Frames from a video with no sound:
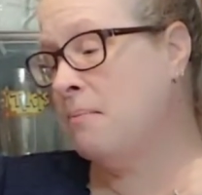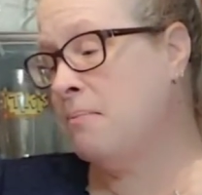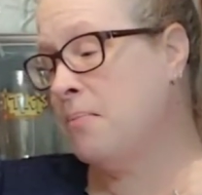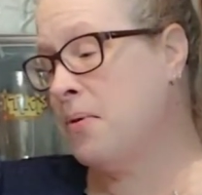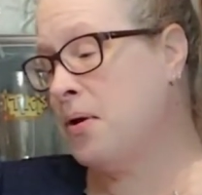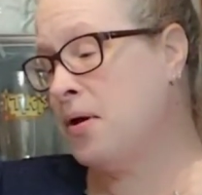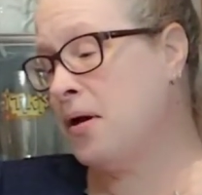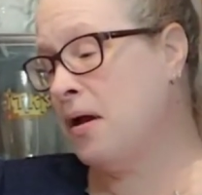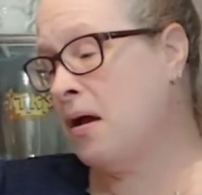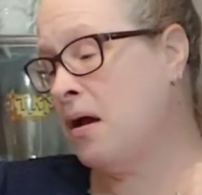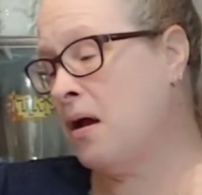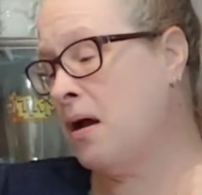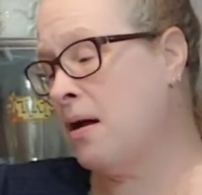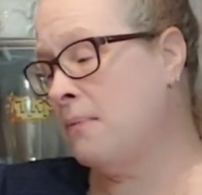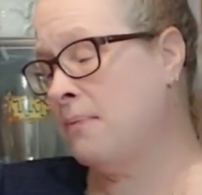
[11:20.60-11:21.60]
But
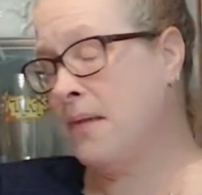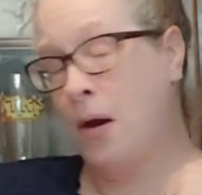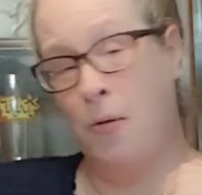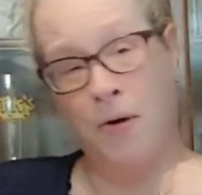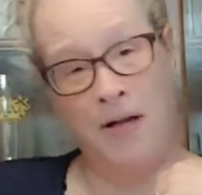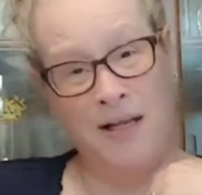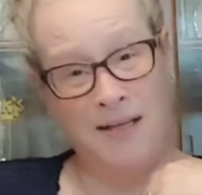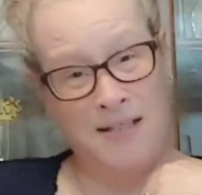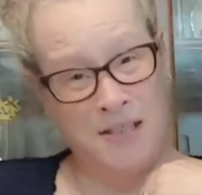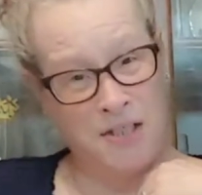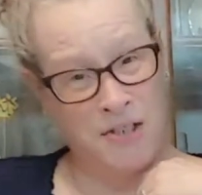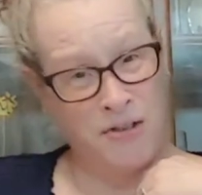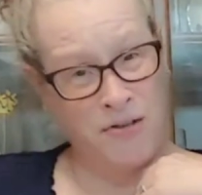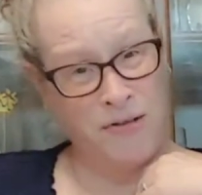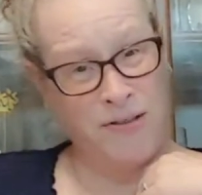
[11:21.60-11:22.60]
I want to get the
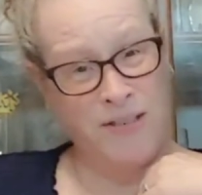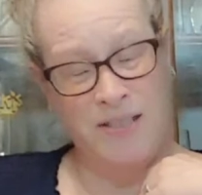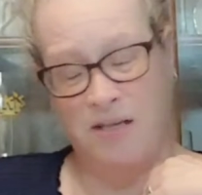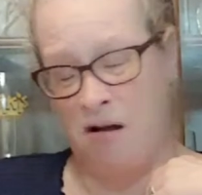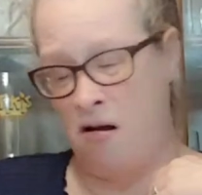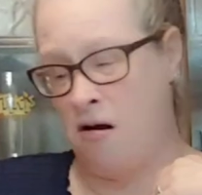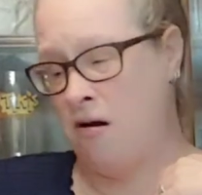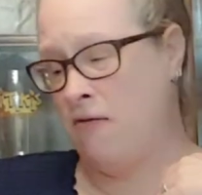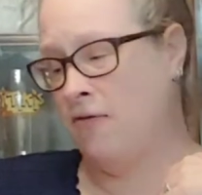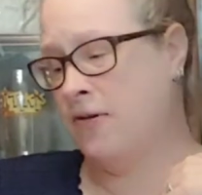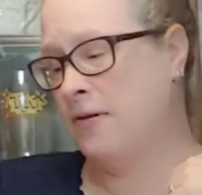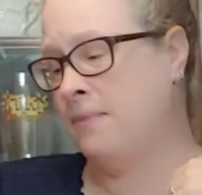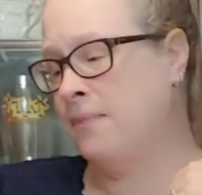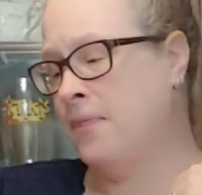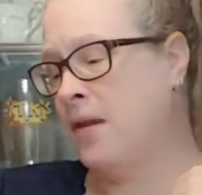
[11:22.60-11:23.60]
sugar dissolved.
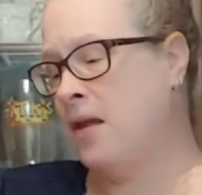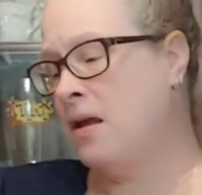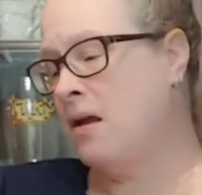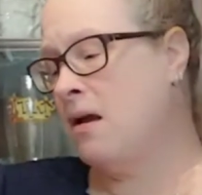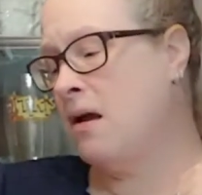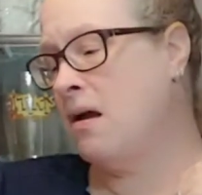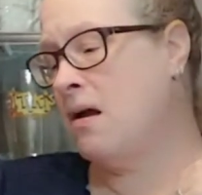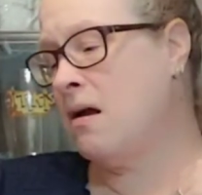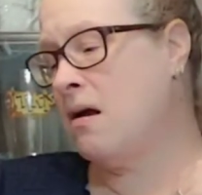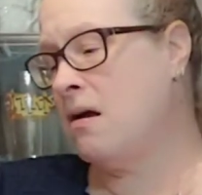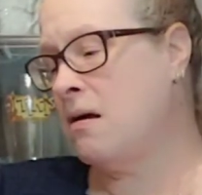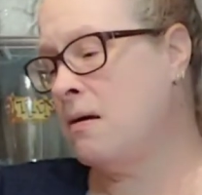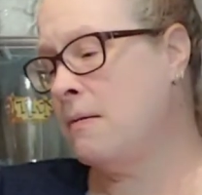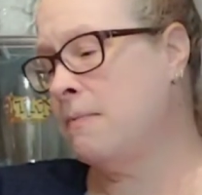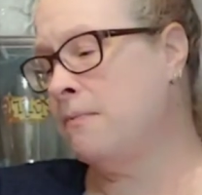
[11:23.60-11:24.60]

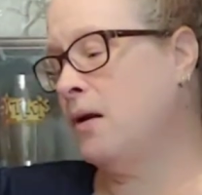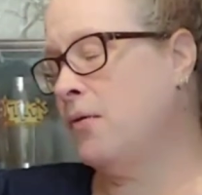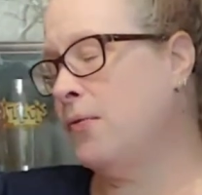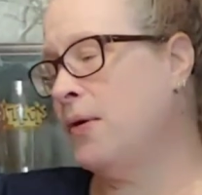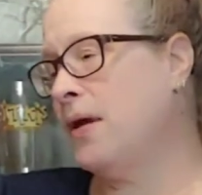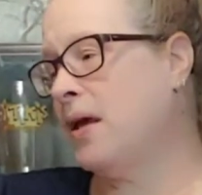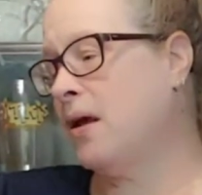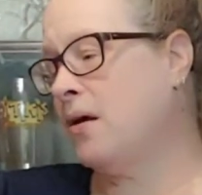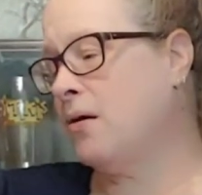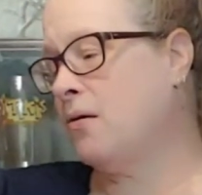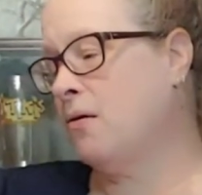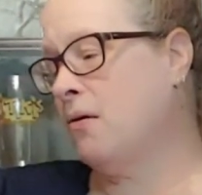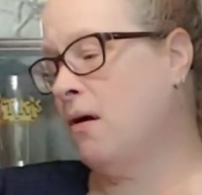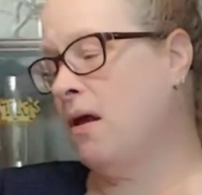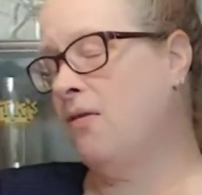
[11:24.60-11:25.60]
Here we
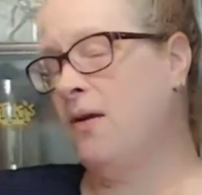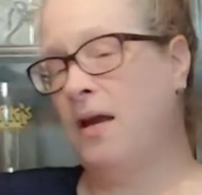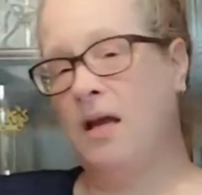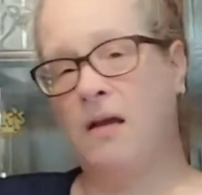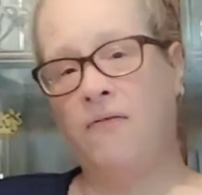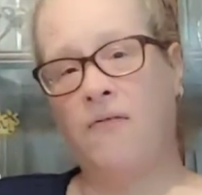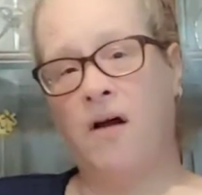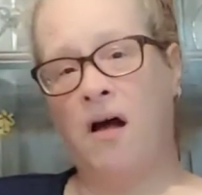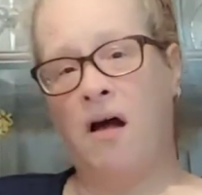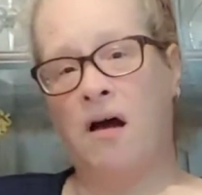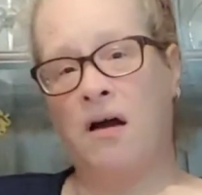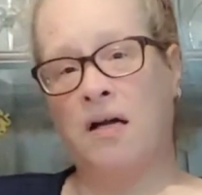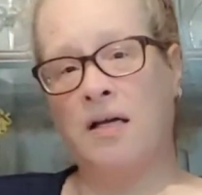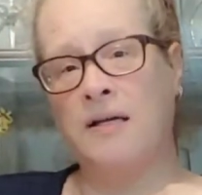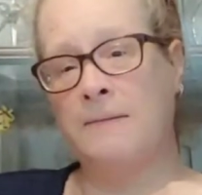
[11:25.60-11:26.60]
go. I think I've
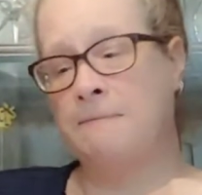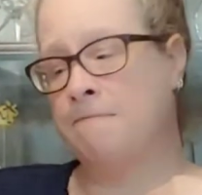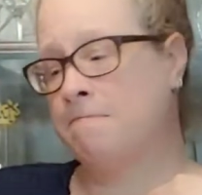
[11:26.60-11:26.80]
got it.